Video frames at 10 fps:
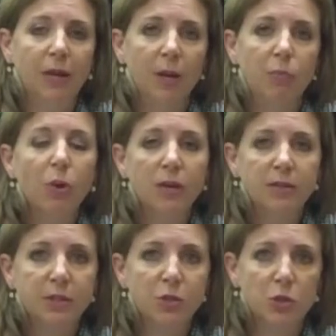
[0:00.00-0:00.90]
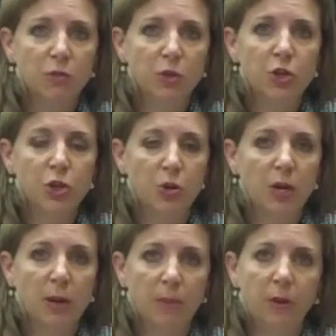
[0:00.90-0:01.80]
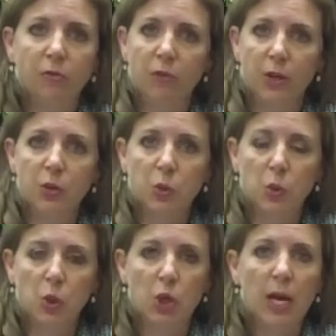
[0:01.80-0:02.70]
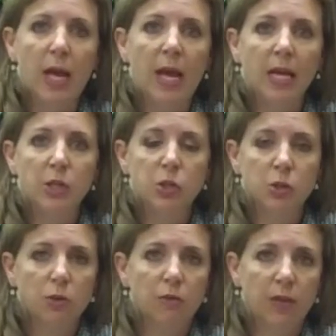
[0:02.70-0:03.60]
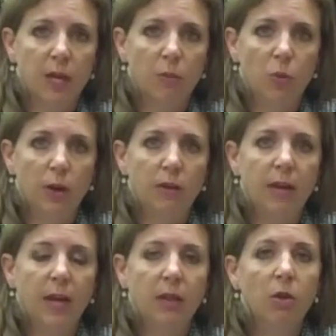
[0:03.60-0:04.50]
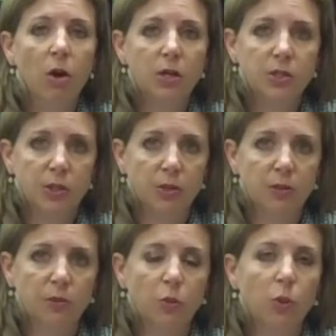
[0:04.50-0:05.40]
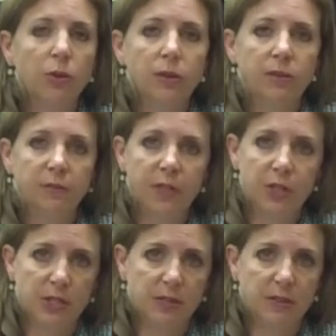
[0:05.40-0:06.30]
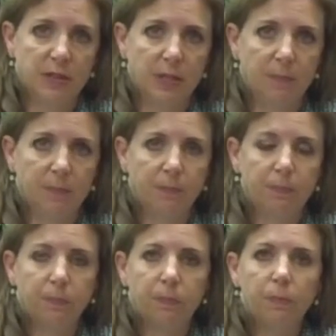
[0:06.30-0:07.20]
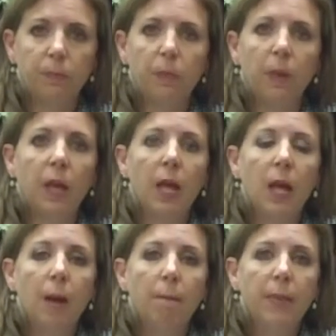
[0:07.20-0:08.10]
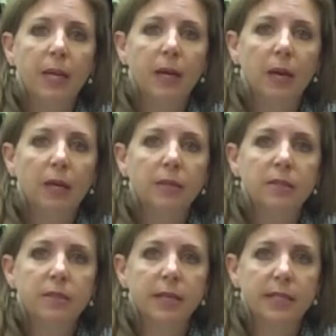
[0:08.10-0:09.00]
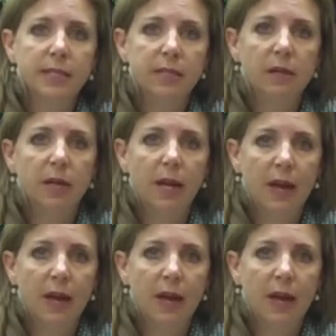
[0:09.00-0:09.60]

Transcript: a process server showed up at their front door and served them with a lawsuit for the deficiency. Because they did not